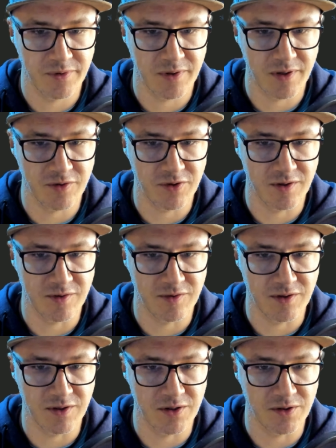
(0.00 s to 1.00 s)
as you can
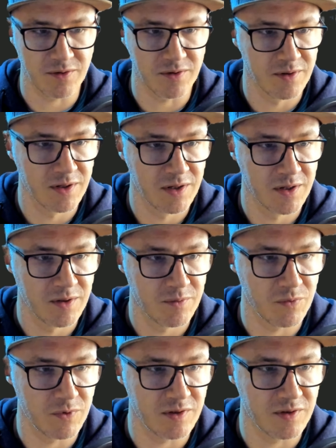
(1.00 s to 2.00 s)
see here
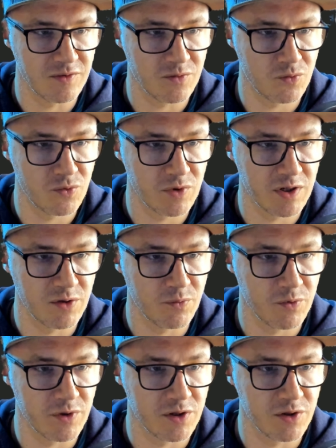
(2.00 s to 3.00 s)
with these really,
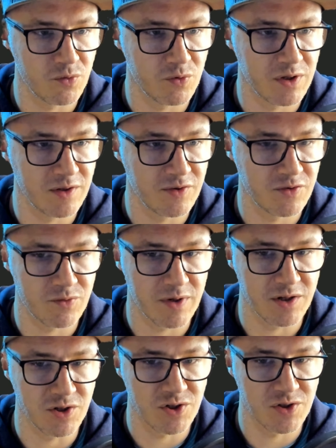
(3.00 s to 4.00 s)
really, really
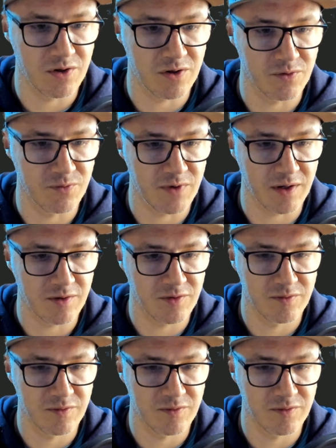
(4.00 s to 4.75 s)
strange artifacts.